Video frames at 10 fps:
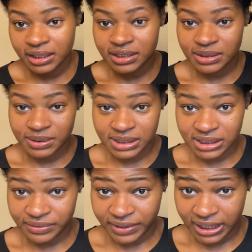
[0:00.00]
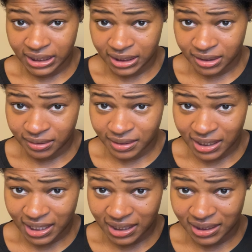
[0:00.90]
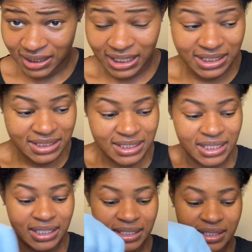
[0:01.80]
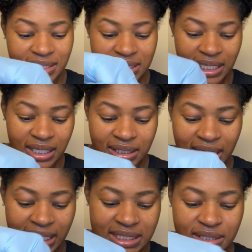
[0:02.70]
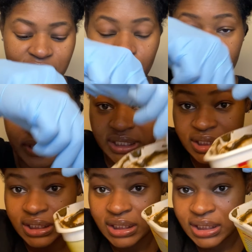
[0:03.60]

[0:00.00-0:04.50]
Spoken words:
as you can see right here, I got it nice, and it's like a nice yogurty